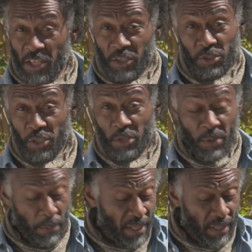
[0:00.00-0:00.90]
that you do.
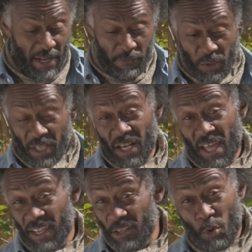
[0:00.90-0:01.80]
I mean, even when you're
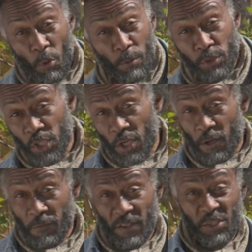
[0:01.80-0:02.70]
laying normal
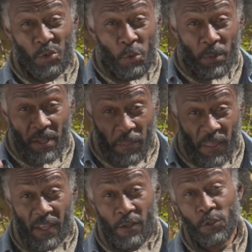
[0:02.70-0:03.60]
turf, it's normally a
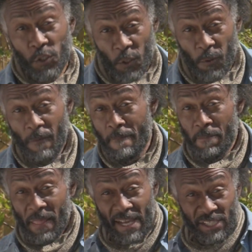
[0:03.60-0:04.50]
thing you do
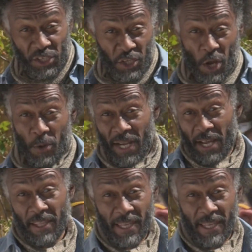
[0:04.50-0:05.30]
as you're going out the